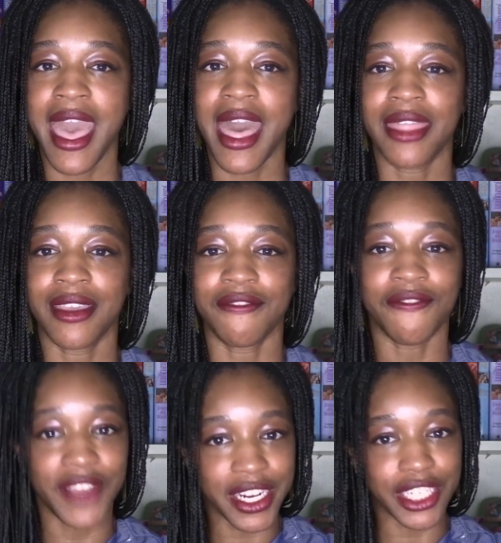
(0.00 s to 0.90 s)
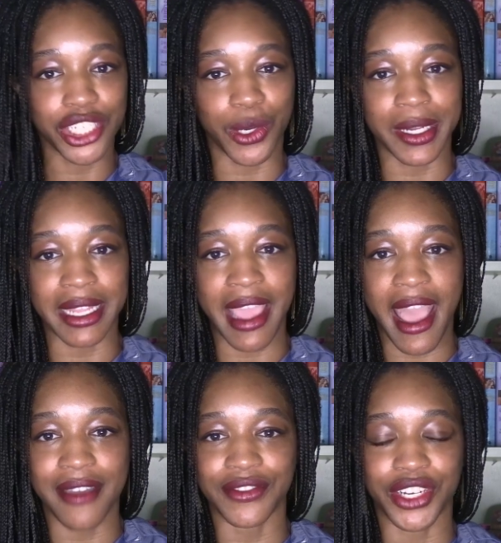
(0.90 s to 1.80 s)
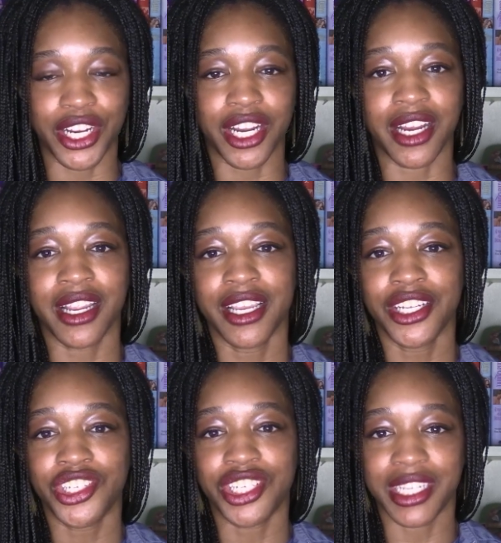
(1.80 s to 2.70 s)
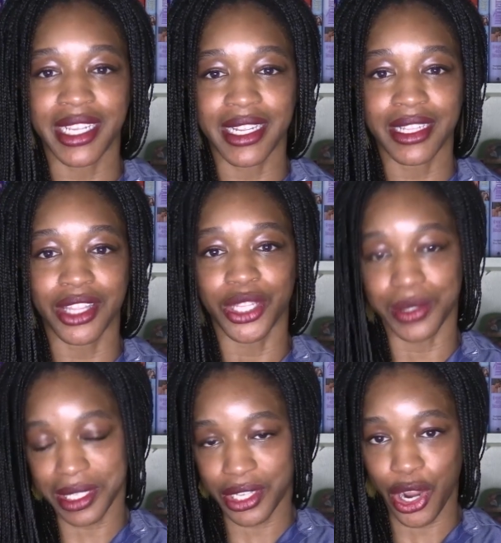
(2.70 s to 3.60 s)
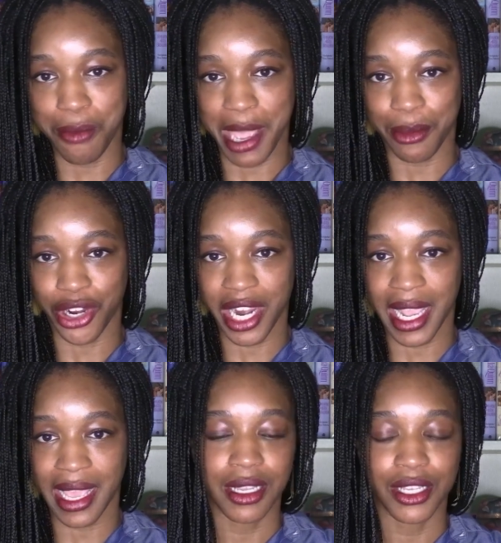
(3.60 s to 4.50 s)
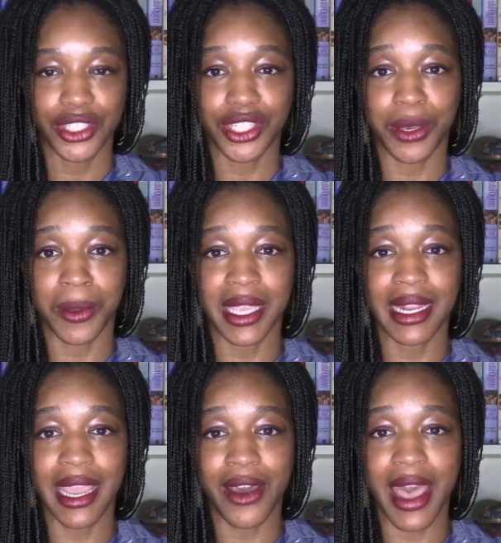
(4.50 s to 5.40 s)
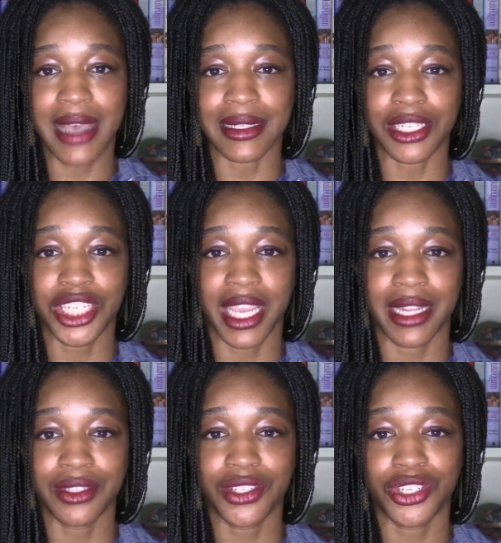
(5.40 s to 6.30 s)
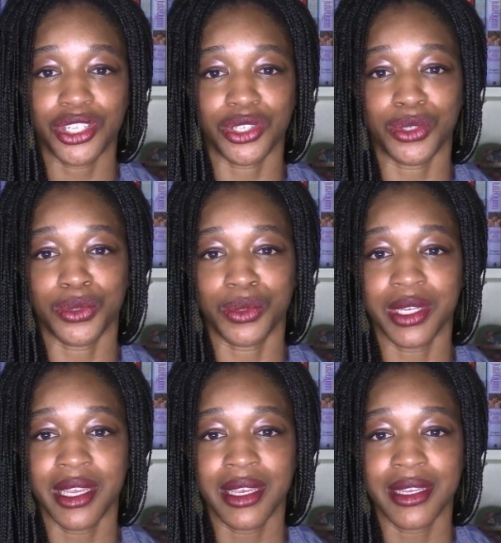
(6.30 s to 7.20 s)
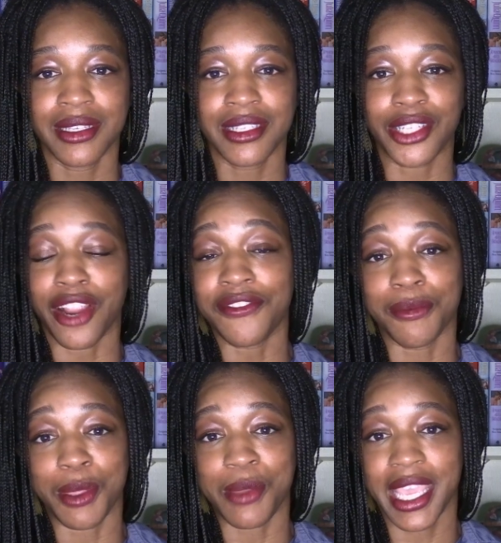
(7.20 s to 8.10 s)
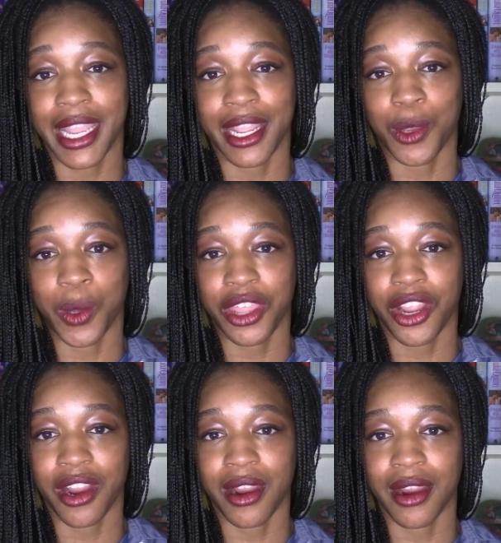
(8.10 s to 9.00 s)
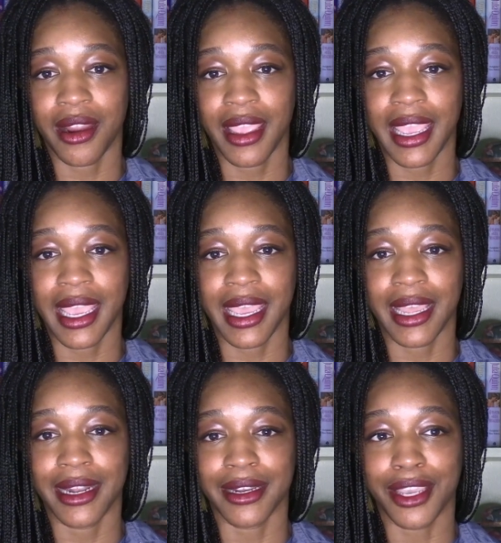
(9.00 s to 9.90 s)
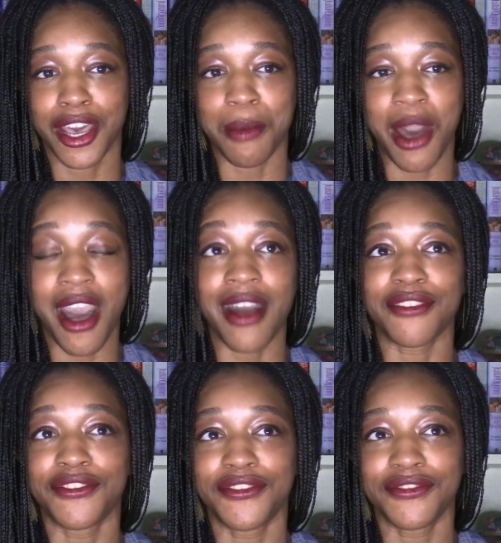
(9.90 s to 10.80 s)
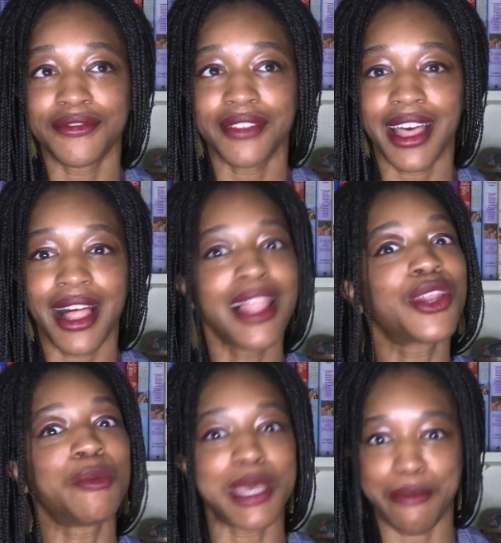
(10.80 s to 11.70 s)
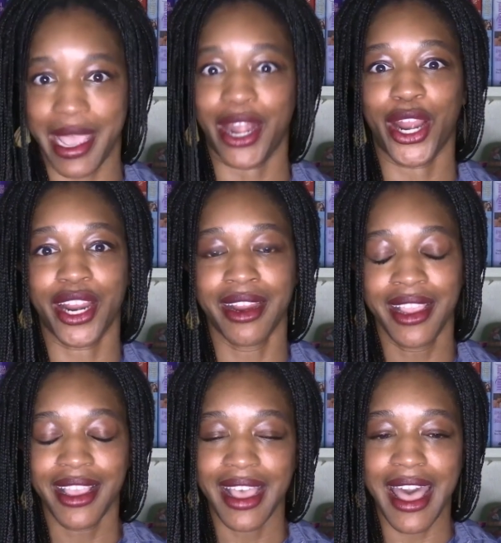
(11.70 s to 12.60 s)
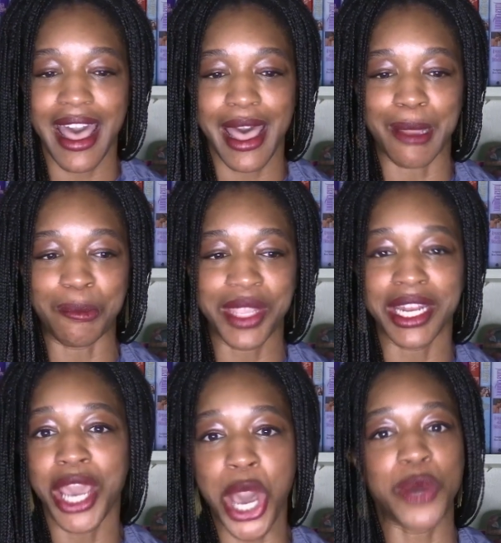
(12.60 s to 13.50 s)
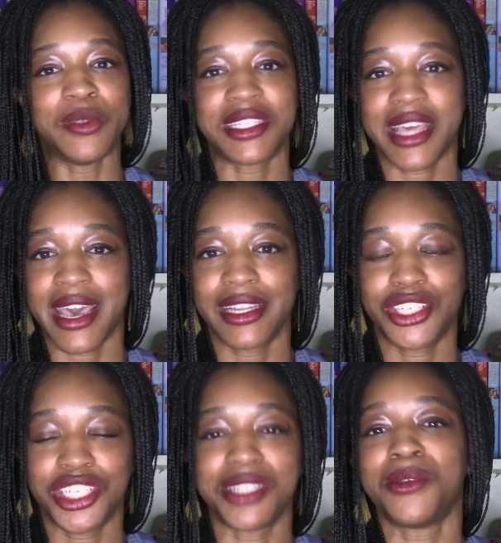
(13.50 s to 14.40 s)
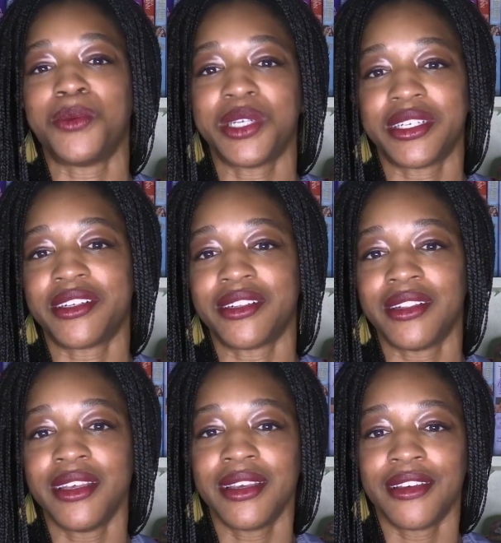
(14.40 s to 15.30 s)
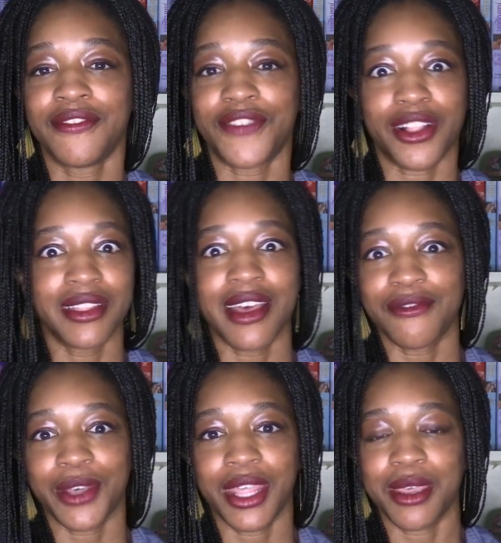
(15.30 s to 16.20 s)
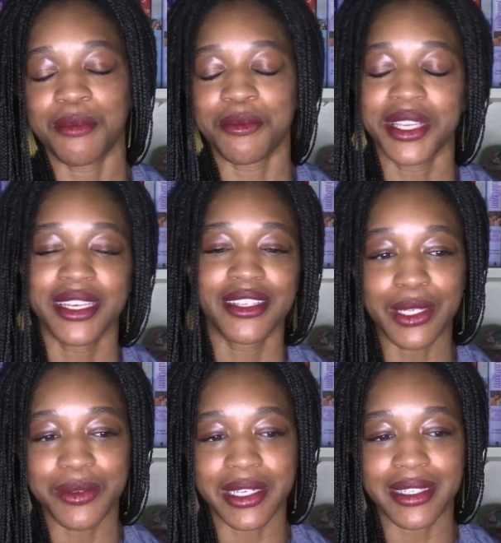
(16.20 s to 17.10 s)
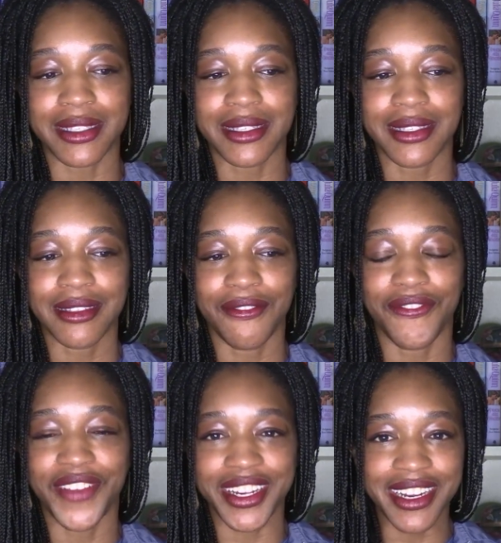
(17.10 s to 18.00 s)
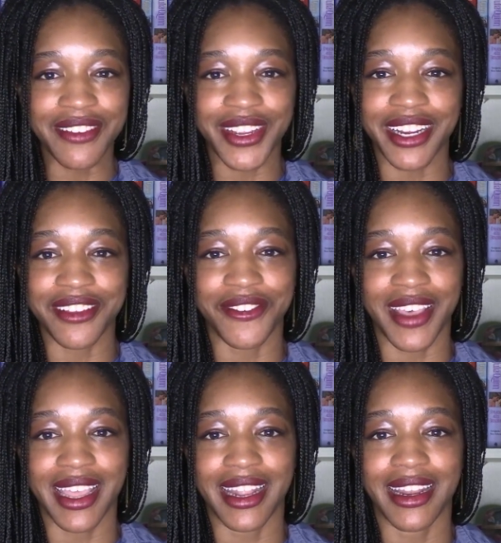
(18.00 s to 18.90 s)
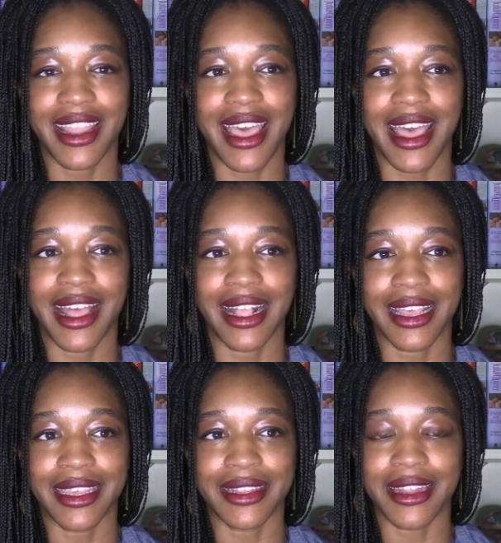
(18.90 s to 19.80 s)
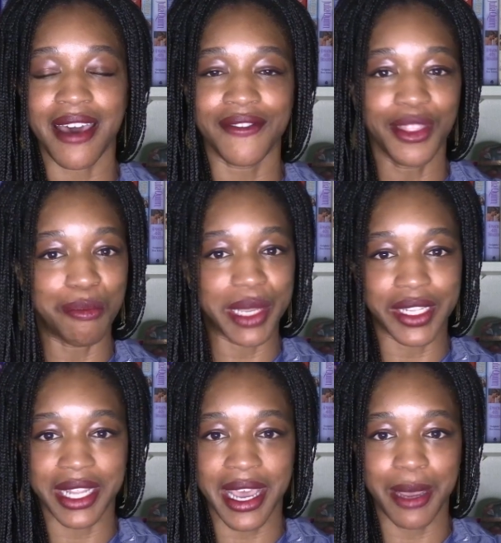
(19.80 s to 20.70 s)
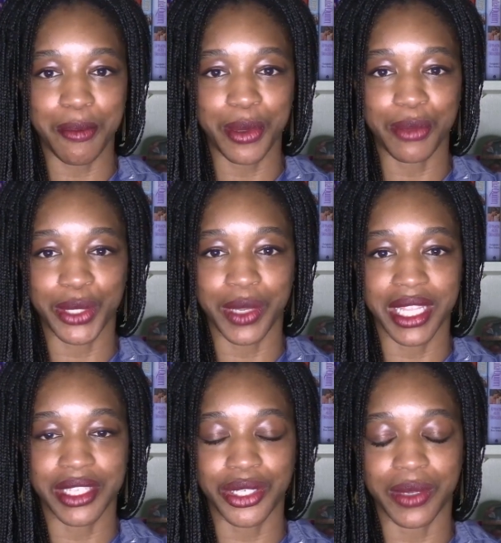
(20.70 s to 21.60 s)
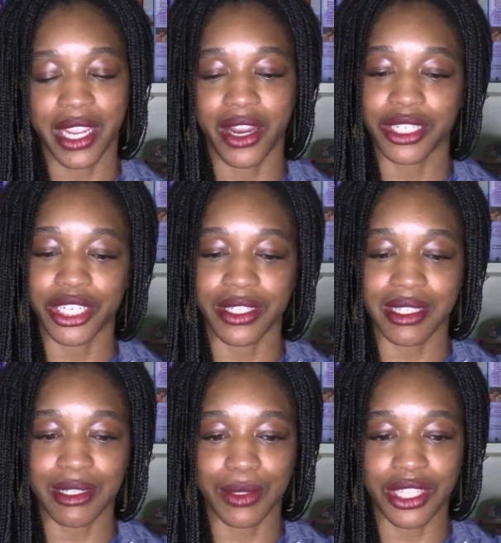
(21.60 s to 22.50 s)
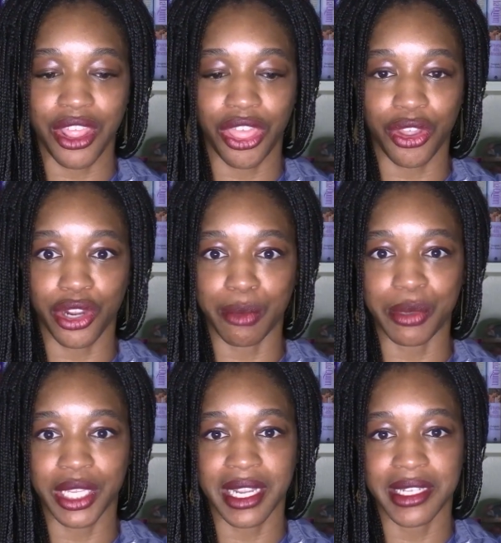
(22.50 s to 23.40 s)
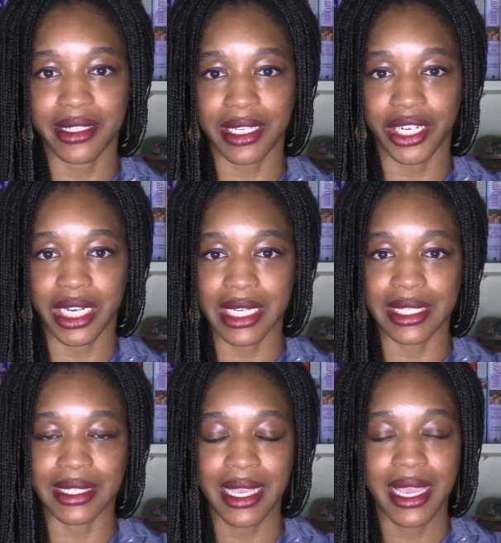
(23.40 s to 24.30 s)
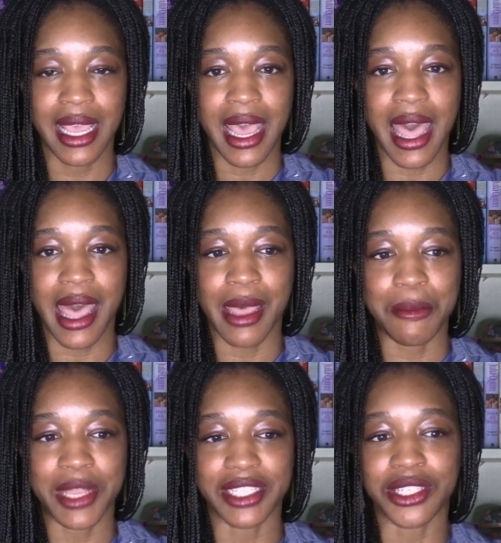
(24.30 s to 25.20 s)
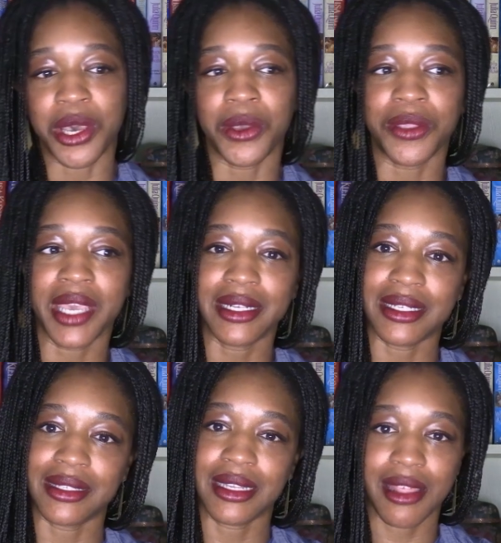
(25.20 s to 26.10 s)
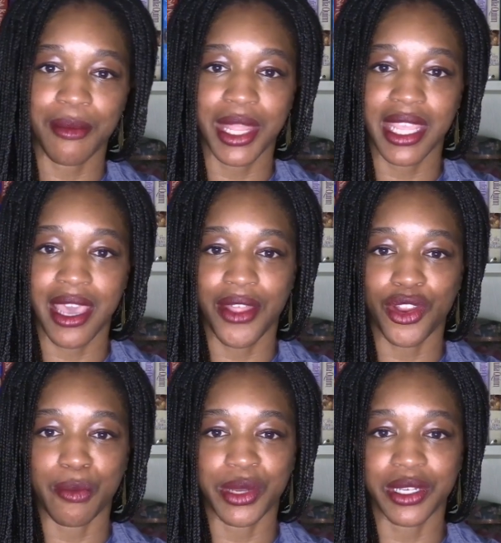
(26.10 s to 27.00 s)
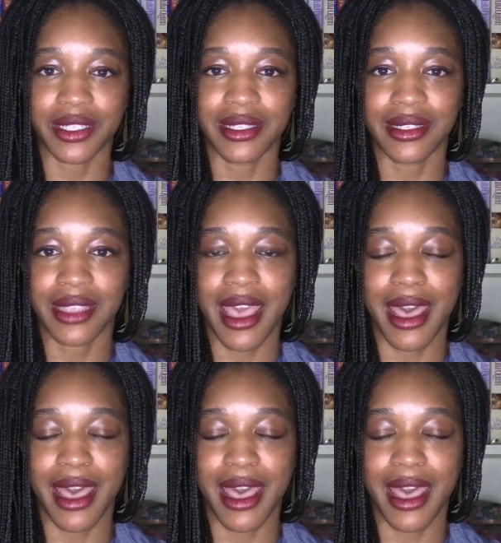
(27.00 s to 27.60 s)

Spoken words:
and then very shortly after, she loses her memory. So he now has a chance to start from the beginning with her and come off a little bit better, in hopes that she will fall in love with him. This one was very, very fun. I love the build up between these two characters. This was the 3rd book in a series. And so you get to see them in the other books.